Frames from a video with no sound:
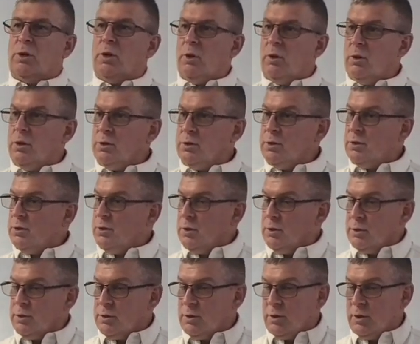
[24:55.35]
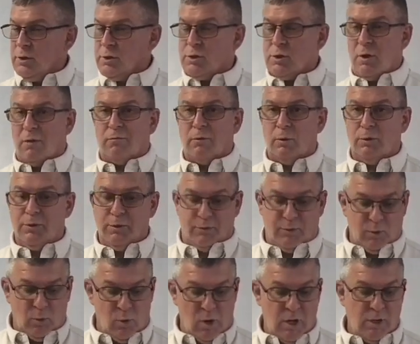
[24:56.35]
You know, there's several
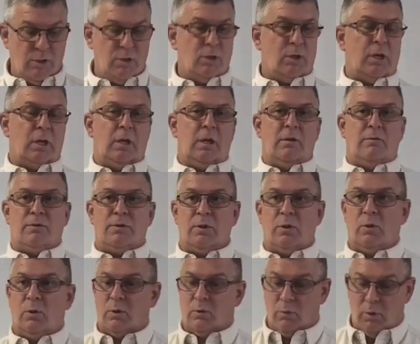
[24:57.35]
different ways you can give to the Lord.